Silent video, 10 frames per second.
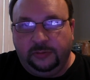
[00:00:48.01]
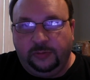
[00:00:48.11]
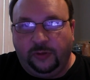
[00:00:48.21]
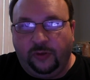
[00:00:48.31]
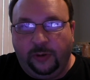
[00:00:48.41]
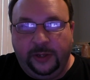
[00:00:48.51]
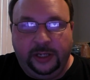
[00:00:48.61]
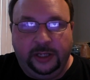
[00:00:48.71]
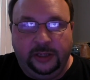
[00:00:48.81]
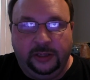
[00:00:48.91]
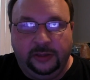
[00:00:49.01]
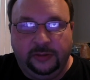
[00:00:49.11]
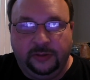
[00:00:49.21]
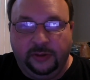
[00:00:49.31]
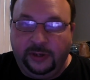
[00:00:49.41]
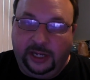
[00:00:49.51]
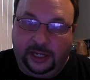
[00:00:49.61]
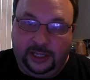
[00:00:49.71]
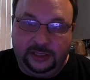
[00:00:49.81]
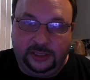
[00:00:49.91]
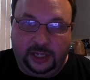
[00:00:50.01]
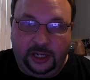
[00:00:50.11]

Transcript: perform it in the way I guess I